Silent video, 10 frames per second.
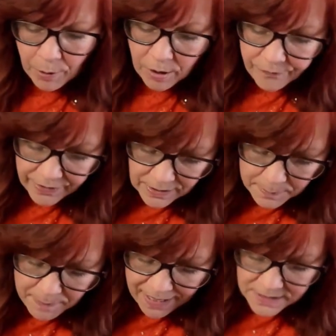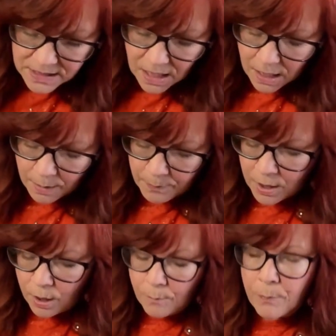perfectly matched up.
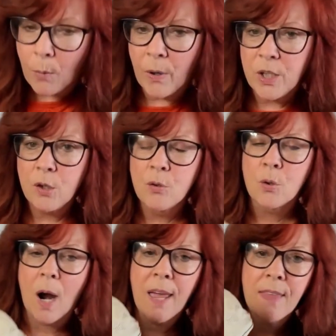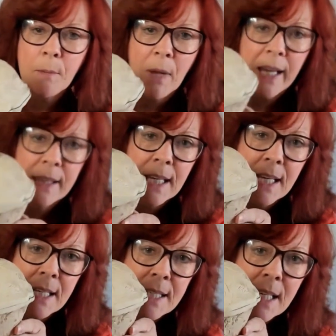But when you dry them like
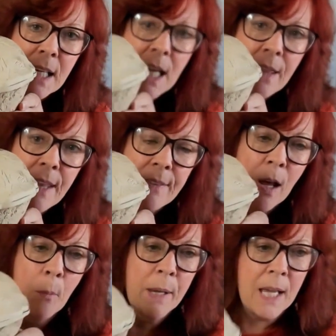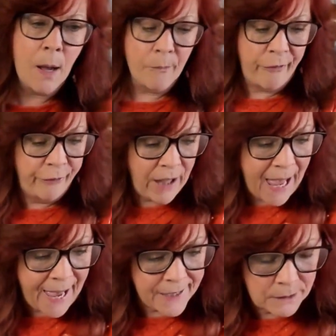this, then they'll become
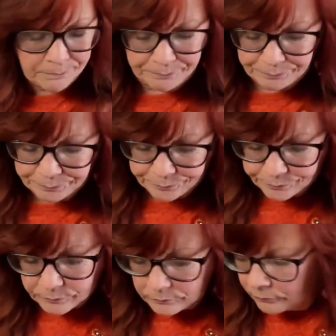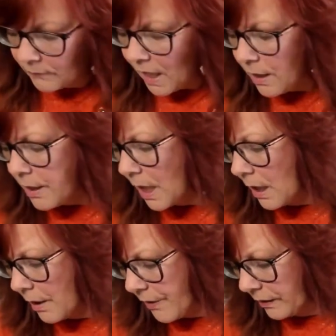flat. The
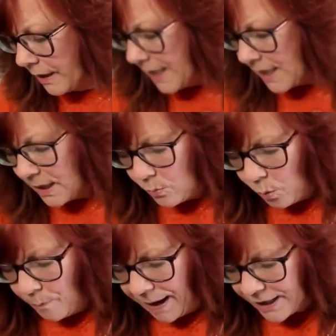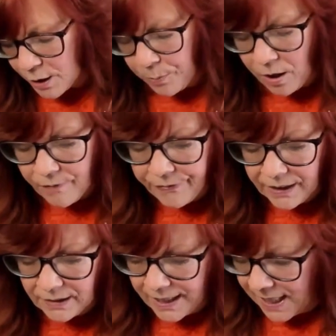lid will match
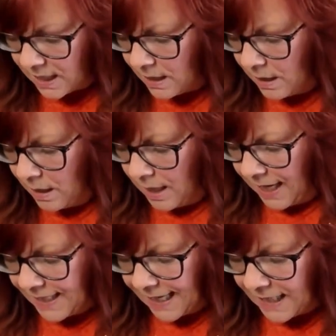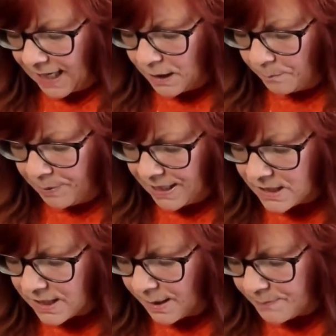perfectly. And I kind of pinch
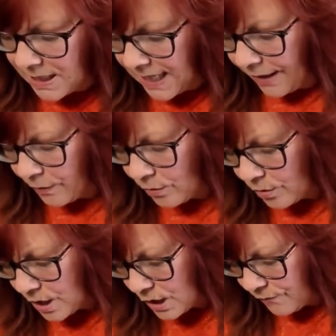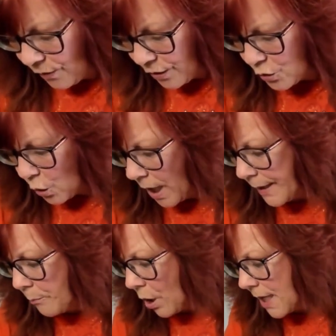them together just for the drying
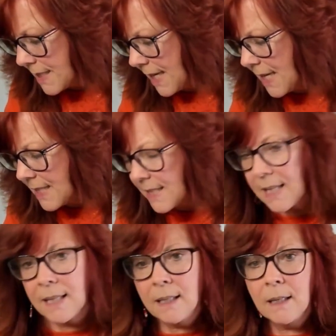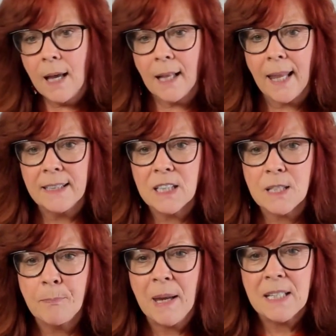process. I like just
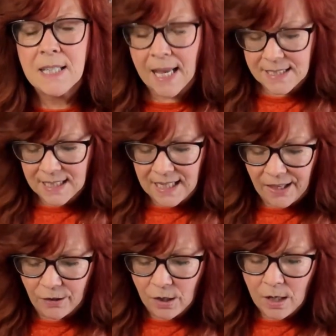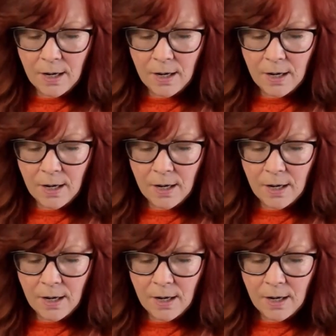pinch that together.